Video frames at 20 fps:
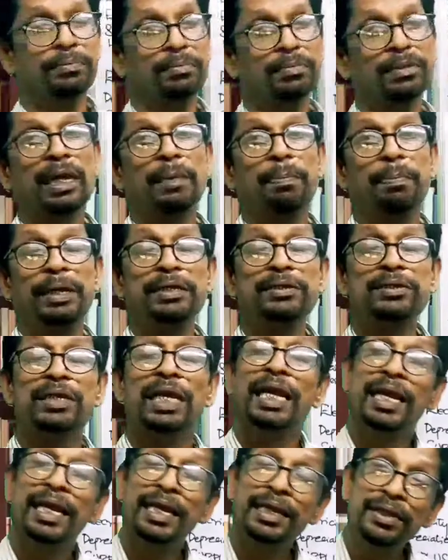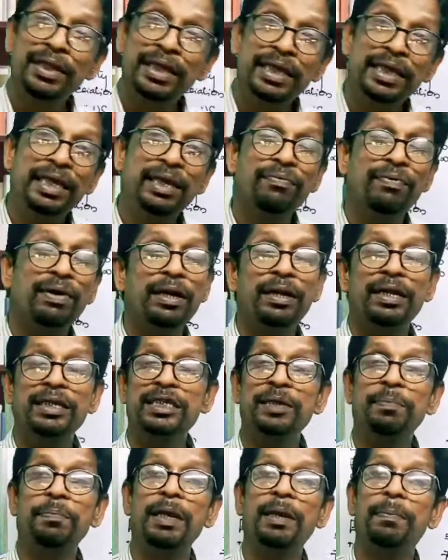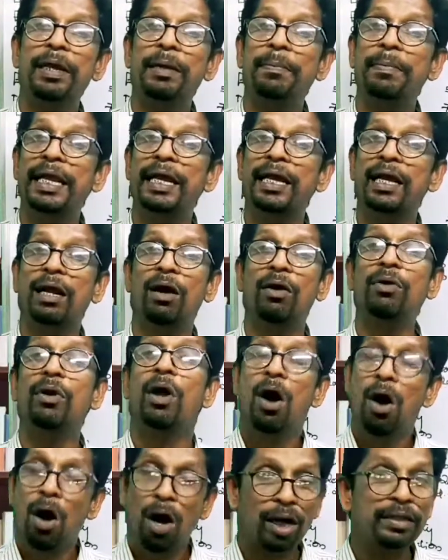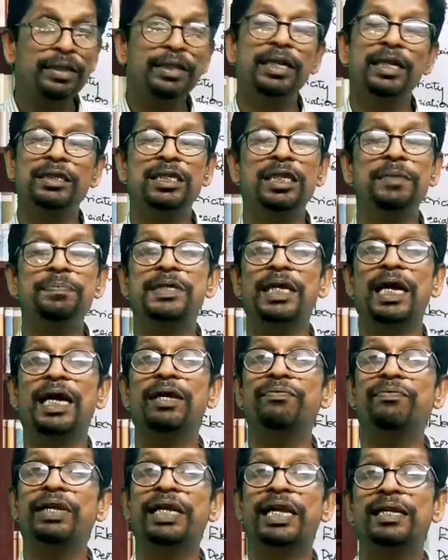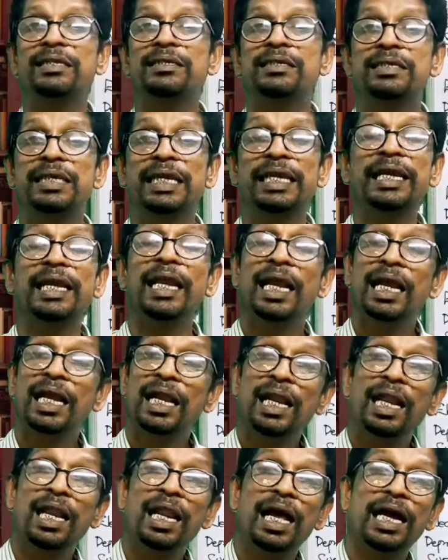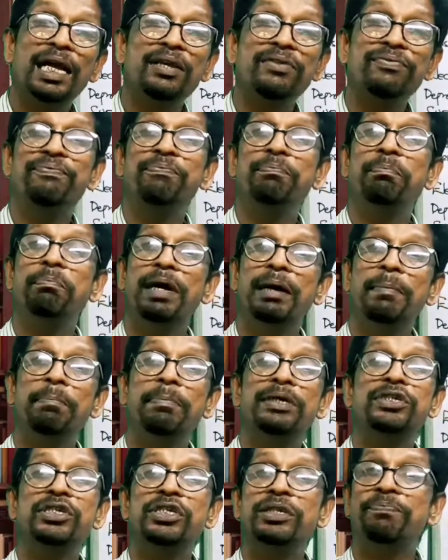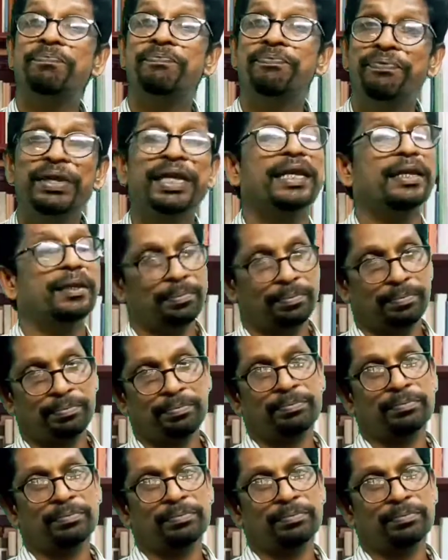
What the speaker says: That means in the given receipt and payment account, on the receipt side we can see life membership fee.